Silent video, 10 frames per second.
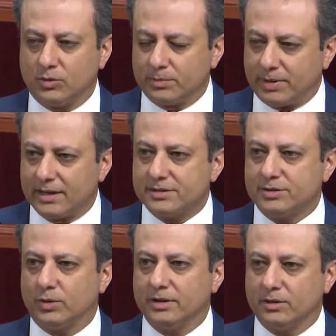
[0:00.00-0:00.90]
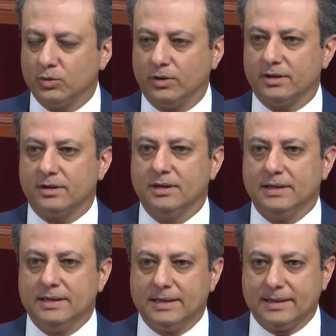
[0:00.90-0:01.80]
or a policy-oriented lawyer
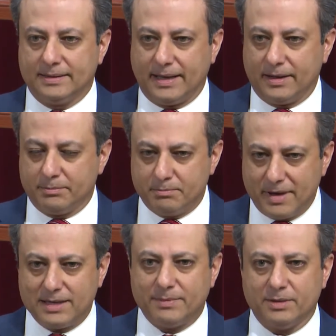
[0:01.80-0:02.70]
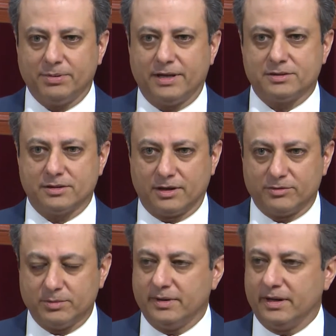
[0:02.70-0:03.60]
than many, many places in
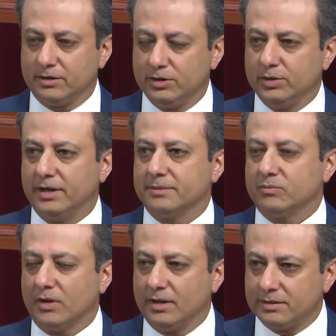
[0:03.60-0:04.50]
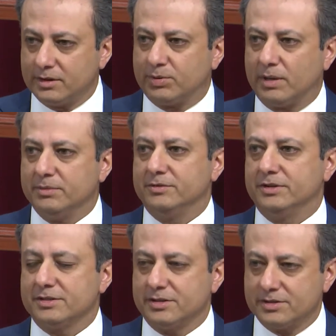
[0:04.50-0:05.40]
government, including the Department of
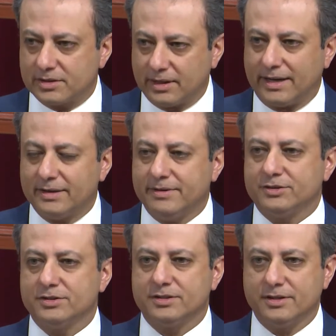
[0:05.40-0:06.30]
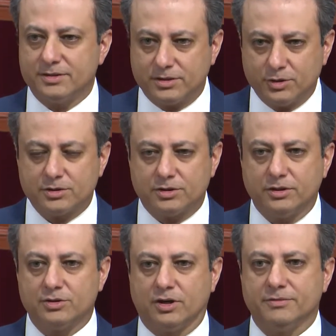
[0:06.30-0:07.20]
Justice, a lot of agencies, U S
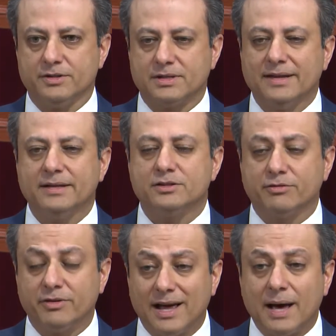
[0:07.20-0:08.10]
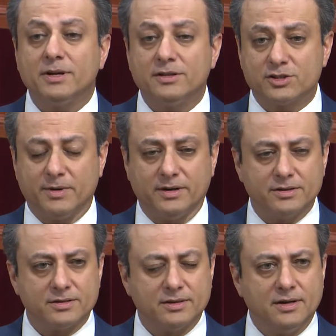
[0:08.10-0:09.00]
Attorney's Office. I think it's a phenomenal
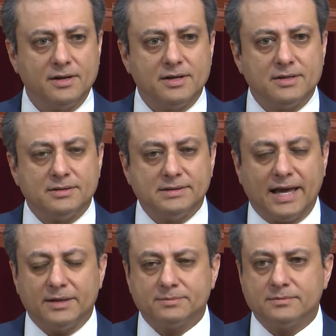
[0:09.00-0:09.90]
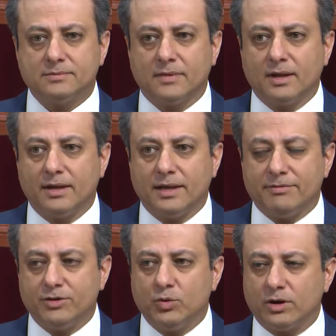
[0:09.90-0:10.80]
experience. And
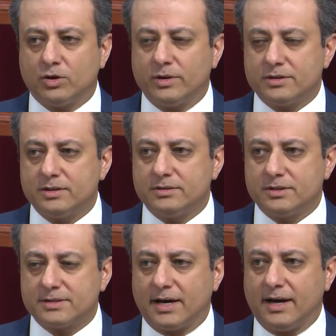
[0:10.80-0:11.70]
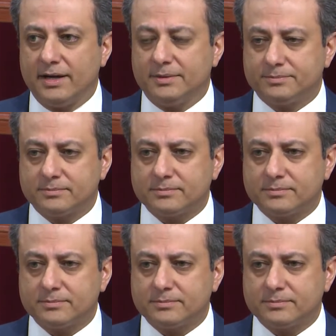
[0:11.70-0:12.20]
if you are going to decide